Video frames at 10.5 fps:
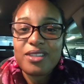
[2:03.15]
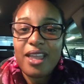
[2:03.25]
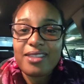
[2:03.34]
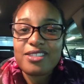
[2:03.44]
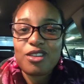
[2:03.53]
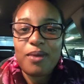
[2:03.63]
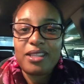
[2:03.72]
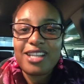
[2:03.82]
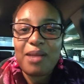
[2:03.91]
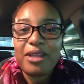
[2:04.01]
And so by
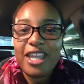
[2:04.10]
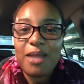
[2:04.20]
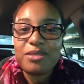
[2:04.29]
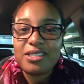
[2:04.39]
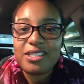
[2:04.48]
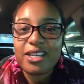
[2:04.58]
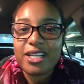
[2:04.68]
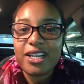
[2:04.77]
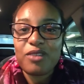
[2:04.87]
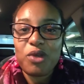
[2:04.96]
the time I came to
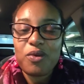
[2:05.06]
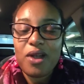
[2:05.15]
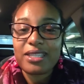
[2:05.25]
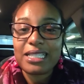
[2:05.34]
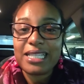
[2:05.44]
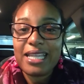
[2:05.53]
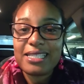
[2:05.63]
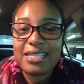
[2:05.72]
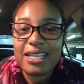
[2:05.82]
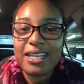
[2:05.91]
dinner, we were at the
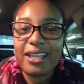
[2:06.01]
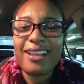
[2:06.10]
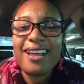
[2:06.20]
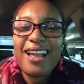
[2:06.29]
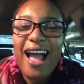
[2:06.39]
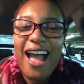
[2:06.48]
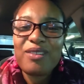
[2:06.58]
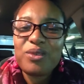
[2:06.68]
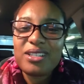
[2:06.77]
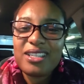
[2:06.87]
late sitting. I
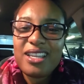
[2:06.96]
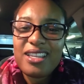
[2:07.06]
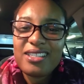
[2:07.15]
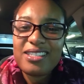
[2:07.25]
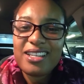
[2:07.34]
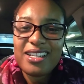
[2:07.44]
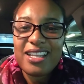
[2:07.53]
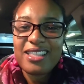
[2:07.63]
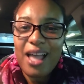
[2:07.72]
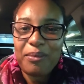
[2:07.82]
really didn't
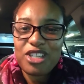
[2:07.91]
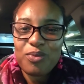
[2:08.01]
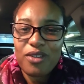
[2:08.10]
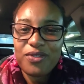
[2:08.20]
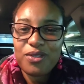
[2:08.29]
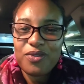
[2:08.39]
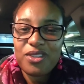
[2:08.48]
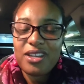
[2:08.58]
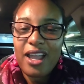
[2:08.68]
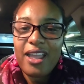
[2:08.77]
need that much more food for
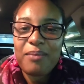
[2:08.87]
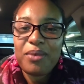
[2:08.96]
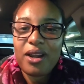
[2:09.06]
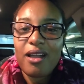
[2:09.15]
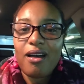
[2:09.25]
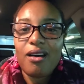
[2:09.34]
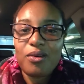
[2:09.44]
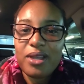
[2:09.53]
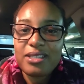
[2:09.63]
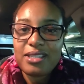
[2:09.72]
the night, but I
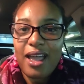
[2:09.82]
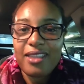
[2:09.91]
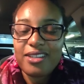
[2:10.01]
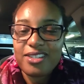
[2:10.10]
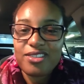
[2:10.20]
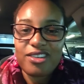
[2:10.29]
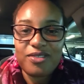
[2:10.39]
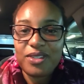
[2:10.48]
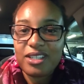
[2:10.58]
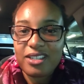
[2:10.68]
always had the dessert
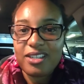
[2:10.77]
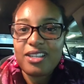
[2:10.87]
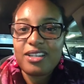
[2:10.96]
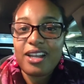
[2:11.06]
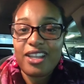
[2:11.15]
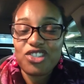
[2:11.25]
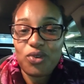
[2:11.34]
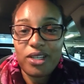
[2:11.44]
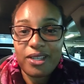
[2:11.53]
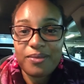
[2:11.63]
if it looked good and I
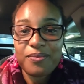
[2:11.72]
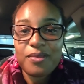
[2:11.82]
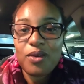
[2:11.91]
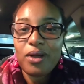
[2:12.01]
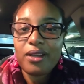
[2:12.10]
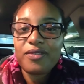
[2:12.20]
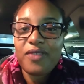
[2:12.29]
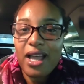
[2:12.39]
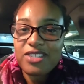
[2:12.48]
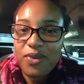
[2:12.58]
enjoyed it. Well,
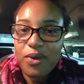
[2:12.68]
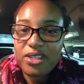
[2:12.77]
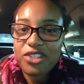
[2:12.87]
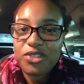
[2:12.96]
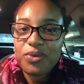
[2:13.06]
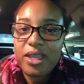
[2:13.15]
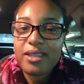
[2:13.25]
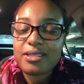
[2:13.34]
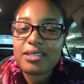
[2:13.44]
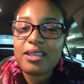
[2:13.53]
fast forward 2
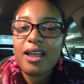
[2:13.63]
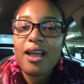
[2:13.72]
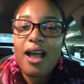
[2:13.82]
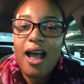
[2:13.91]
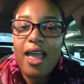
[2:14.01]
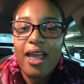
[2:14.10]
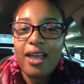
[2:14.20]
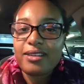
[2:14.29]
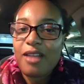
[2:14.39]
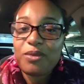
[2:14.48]
weeks,
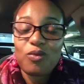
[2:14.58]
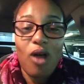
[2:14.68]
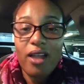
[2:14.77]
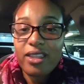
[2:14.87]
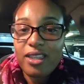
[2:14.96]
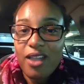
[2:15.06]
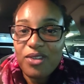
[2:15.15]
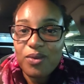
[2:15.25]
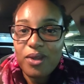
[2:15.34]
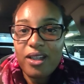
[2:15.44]
and I've been walking
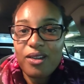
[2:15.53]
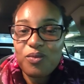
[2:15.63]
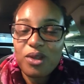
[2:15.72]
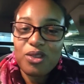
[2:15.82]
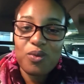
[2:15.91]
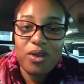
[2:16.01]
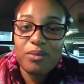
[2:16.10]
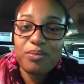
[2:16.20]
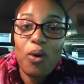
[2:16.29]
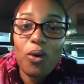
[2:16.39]
everywhere, whether we're
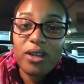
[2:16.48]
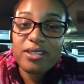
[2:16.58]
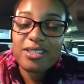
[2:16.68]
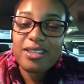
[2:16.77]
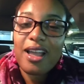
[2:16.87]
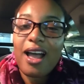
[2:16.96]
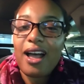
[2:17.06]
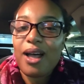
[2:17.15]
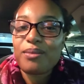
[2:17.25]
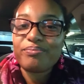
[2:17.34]
in port
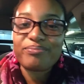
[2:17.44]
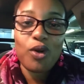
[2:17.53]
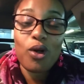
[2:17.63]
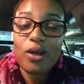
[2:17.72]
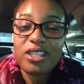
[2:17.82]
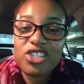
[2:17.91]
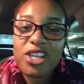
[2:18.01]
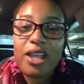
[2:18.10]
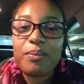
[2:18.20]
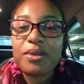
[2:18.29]
or on the
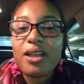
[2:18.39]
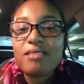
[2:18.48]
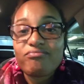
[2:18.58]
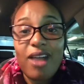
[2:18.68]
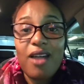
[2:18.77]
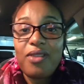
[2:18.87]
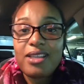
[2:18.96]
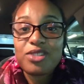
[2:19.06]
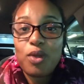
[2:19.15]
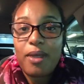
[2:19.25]
ship. I've
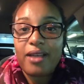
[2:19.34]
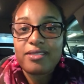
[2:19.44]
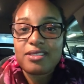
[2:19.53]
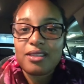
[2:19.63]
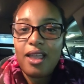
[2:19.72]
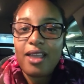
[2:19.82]
lost 3 pounds.